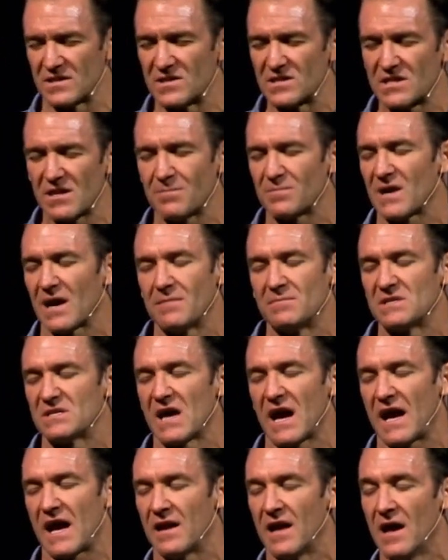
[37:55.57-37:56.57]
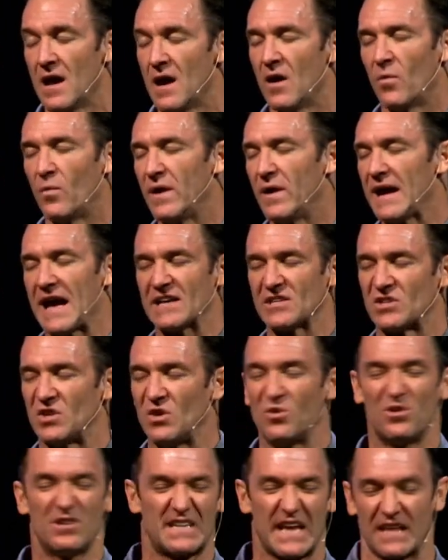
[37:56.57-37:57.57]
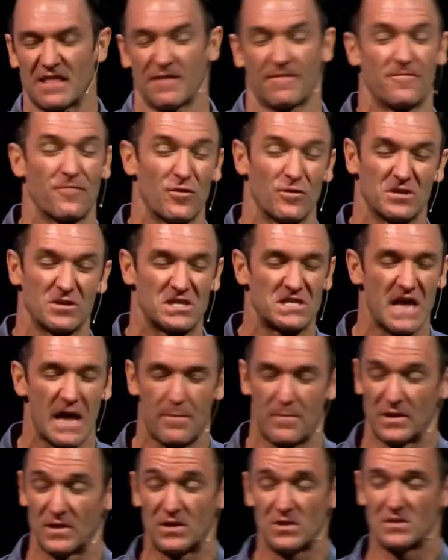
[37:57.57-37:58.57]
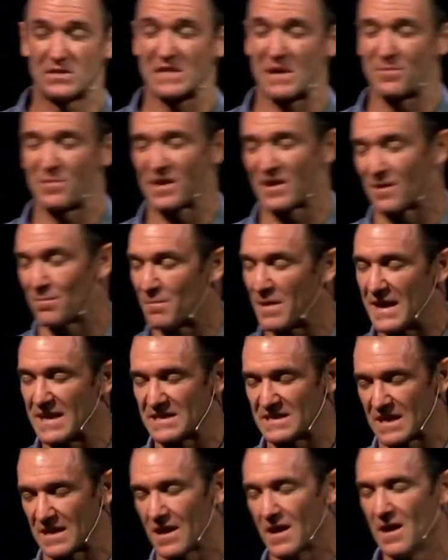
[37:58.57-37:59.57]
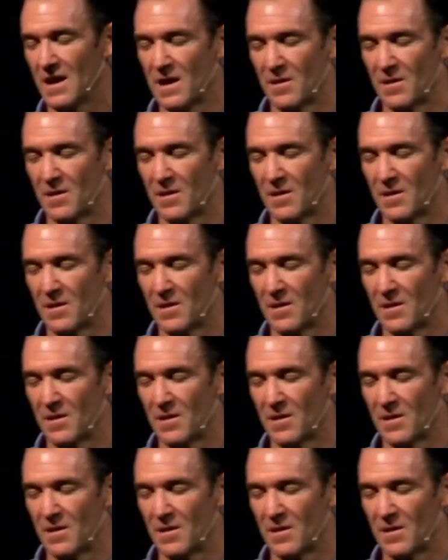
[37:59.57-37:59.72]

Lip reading: And sometimes, God, we ask you to take the first step and do something amazing.